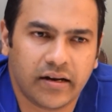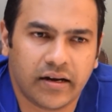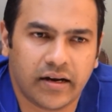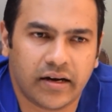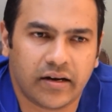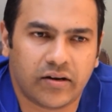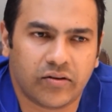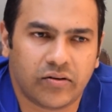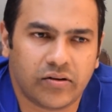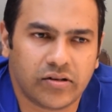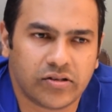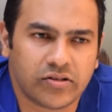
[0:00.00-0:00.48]

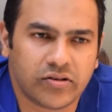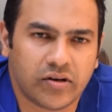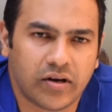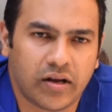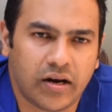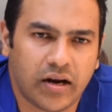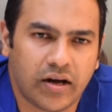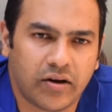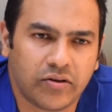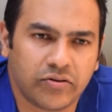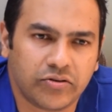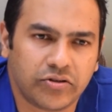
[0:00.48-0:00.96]
It also
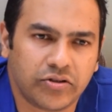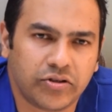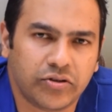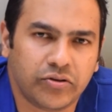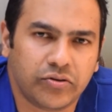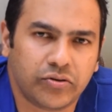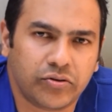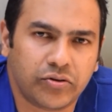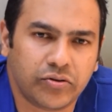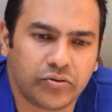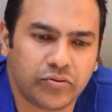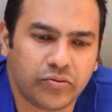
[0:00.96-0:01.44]
allows
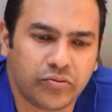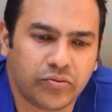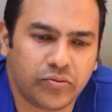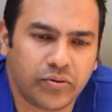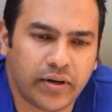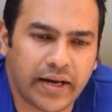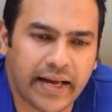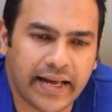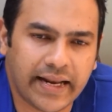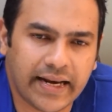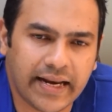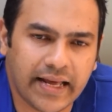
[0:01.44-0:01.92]
you
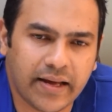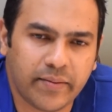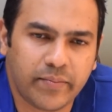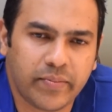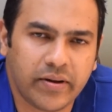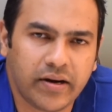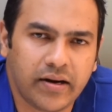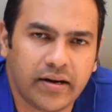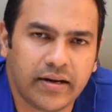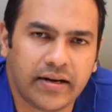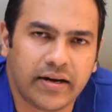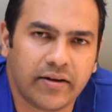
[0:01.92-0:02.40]
to
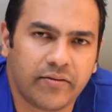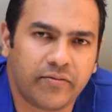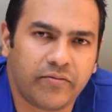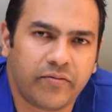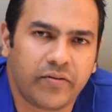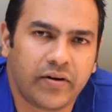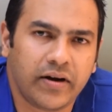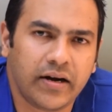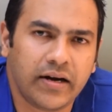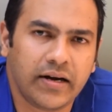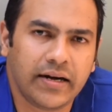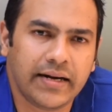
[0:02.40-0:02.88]
enable
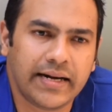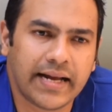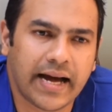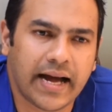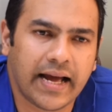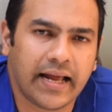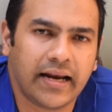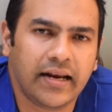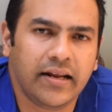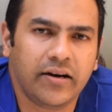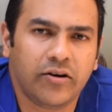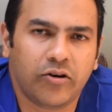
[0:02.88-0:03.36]
different
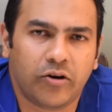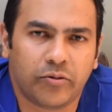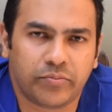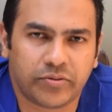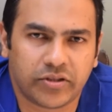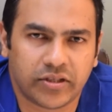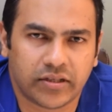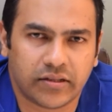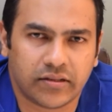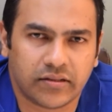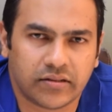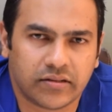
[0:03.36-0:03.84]
dial-in
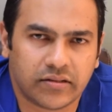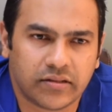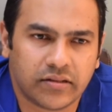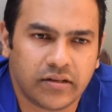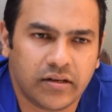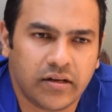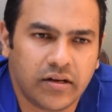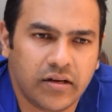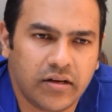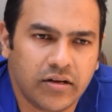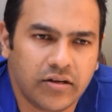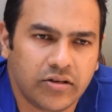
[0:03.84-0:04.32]
options.
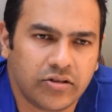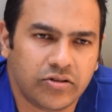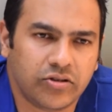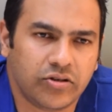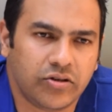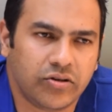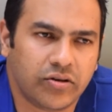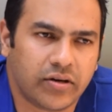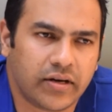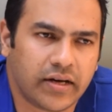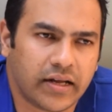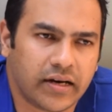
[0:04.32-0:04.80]

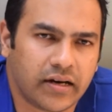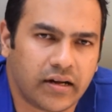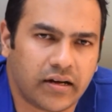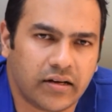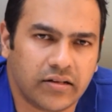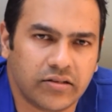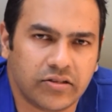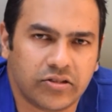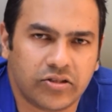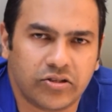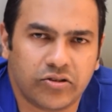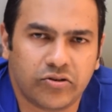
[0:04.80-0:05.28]
So you can
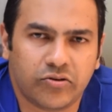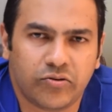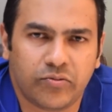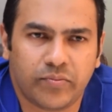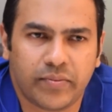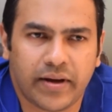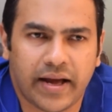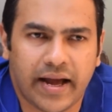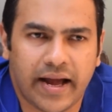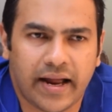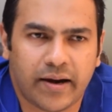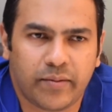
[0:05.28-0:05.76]

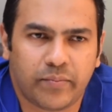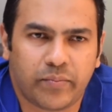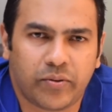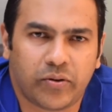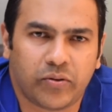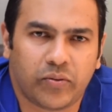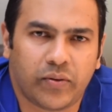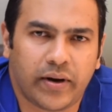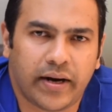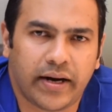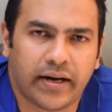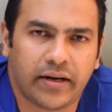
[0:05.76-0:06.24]
consume and
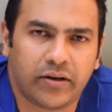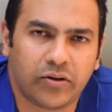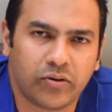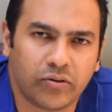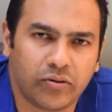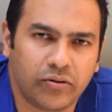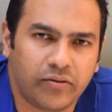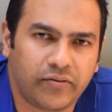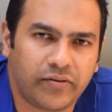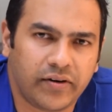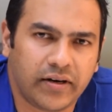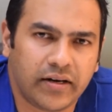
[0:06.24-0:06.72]
provide
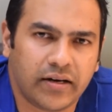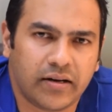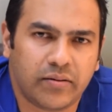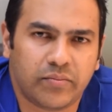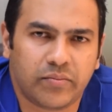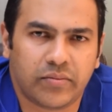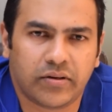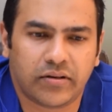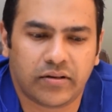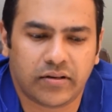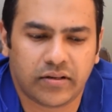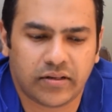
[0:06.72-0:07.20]
toll-free
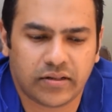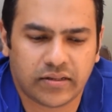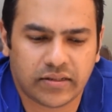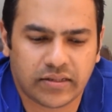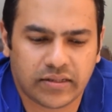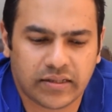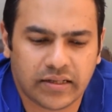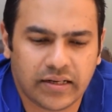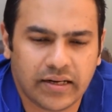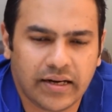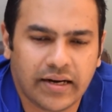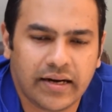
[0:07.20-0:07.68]

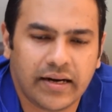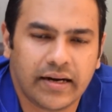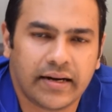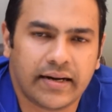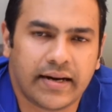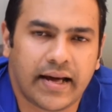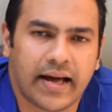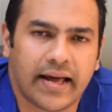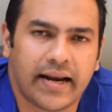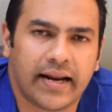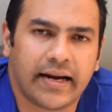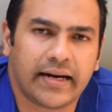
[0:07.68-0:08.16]
numbers,
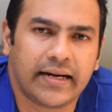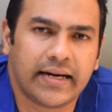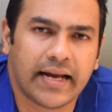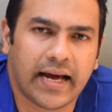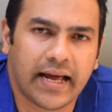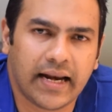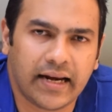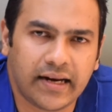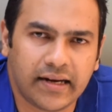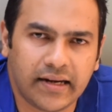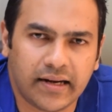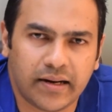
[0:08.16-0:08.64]
direct
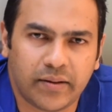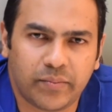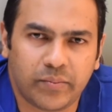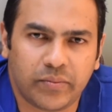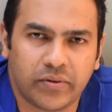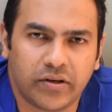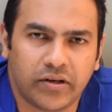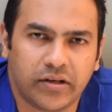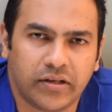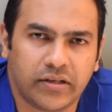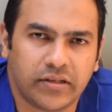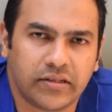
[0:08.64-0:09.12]
dial-in
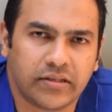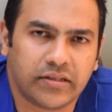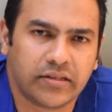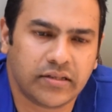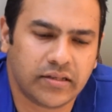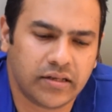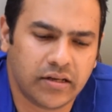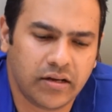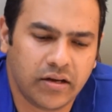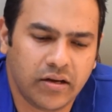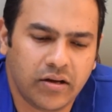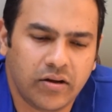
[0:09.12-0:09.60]

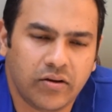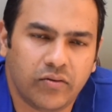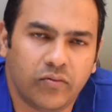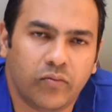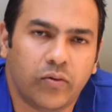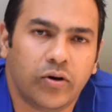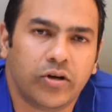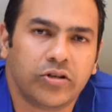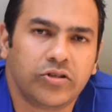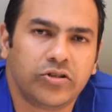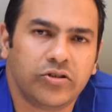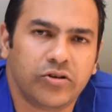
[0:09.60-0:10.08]
numbers,
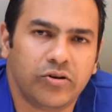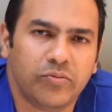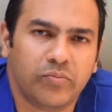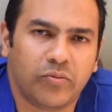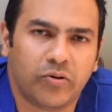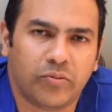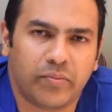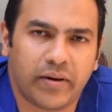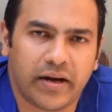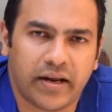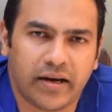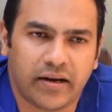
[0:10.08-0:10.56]
virtual
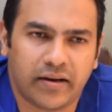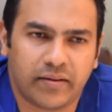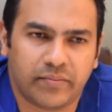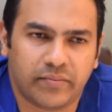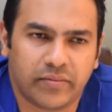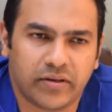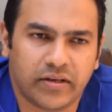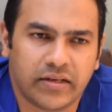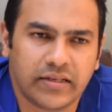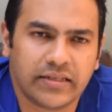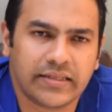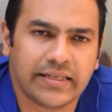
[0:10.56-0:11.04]
mobile
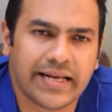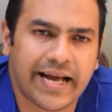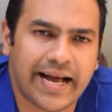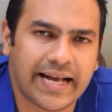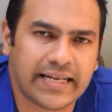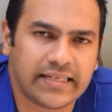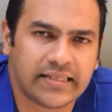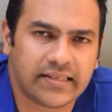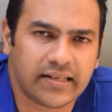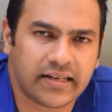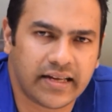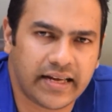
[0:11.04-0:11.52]
numbers,
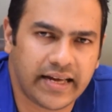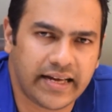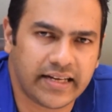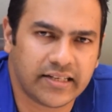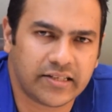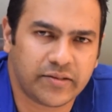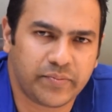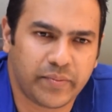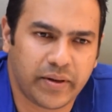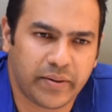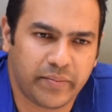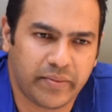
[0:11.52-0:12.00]
as the
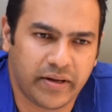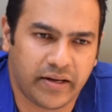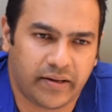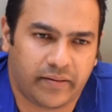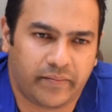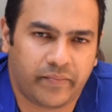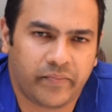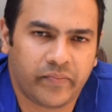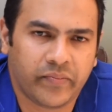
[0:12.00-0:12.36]
case may be.